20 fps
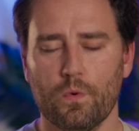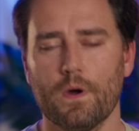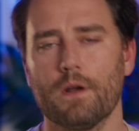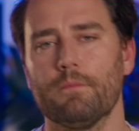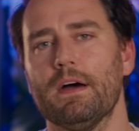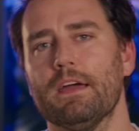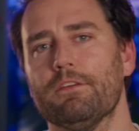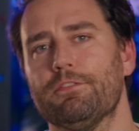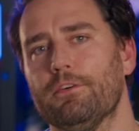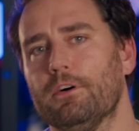what are
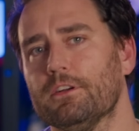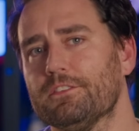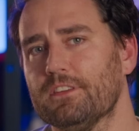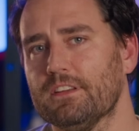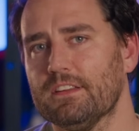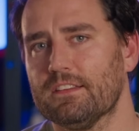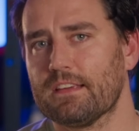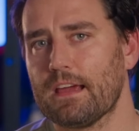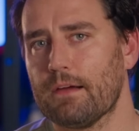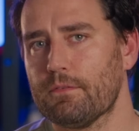my thoughts on
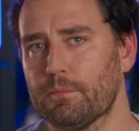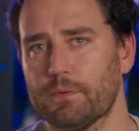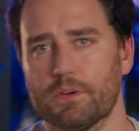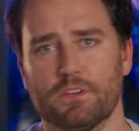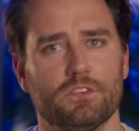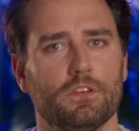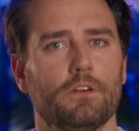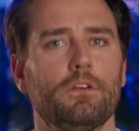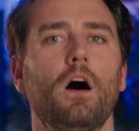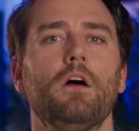this camera?
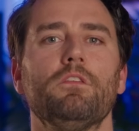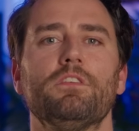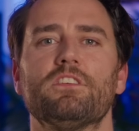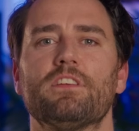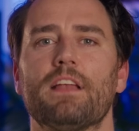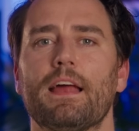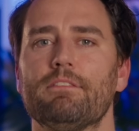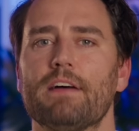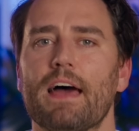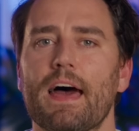Because so
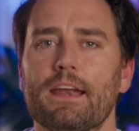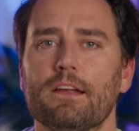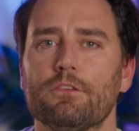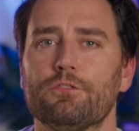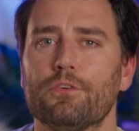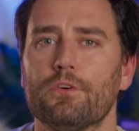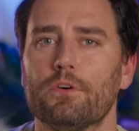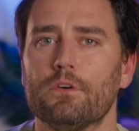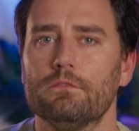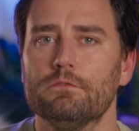obviously I've had it
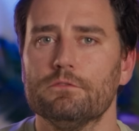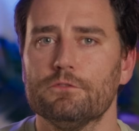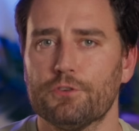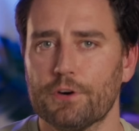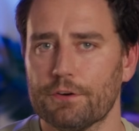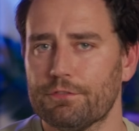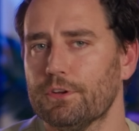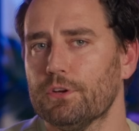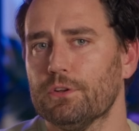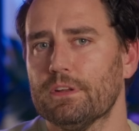for,
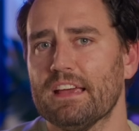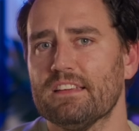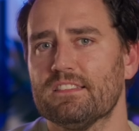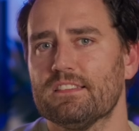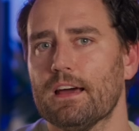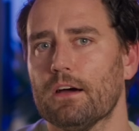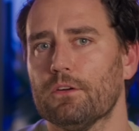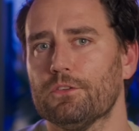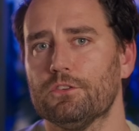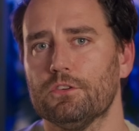for a few days
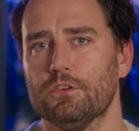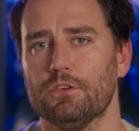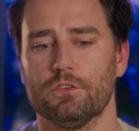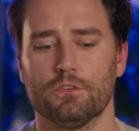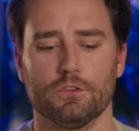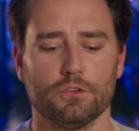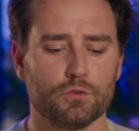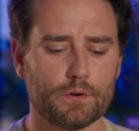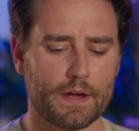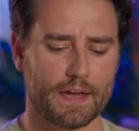now to,
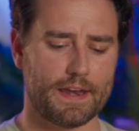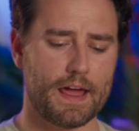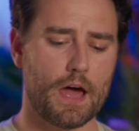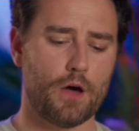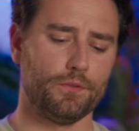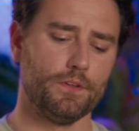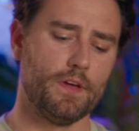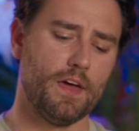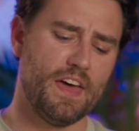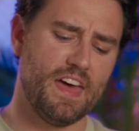to try it
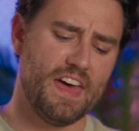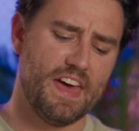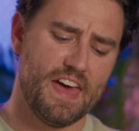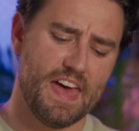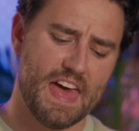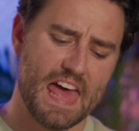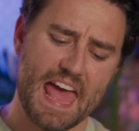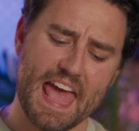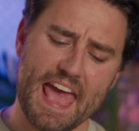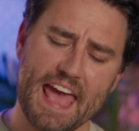out.
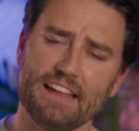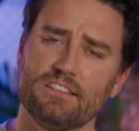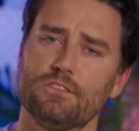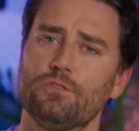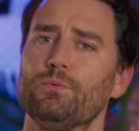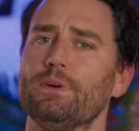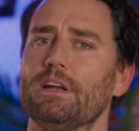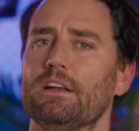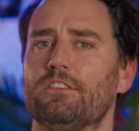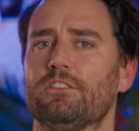It's
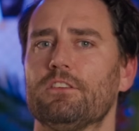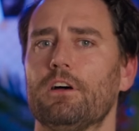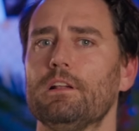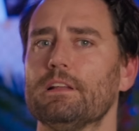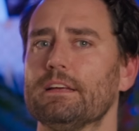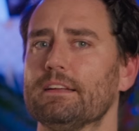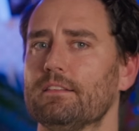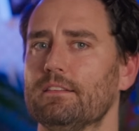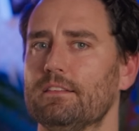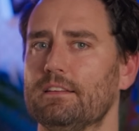really
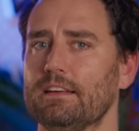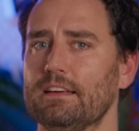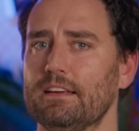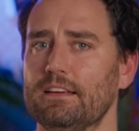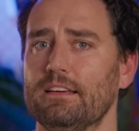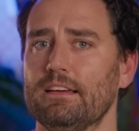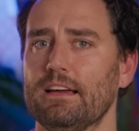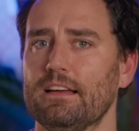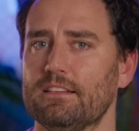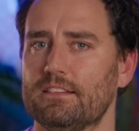solid.
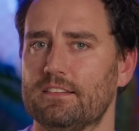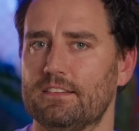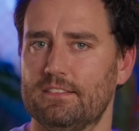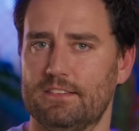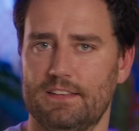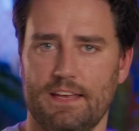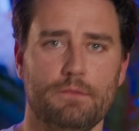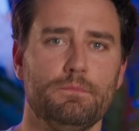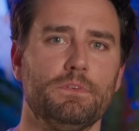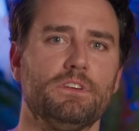The
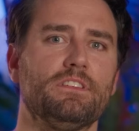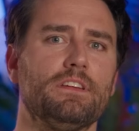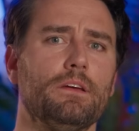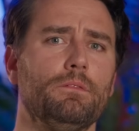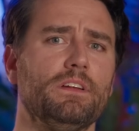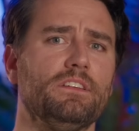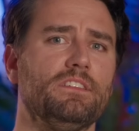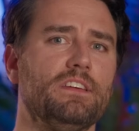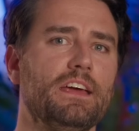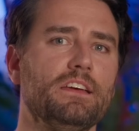image
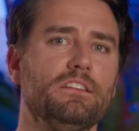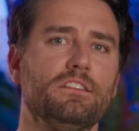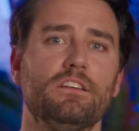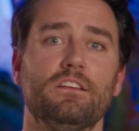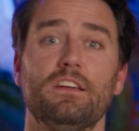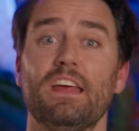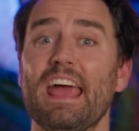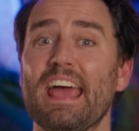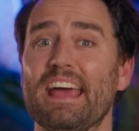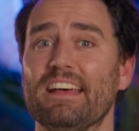
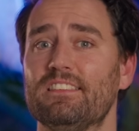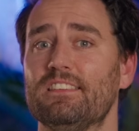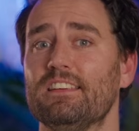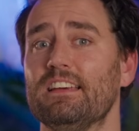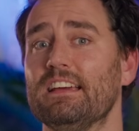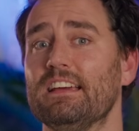stabilization is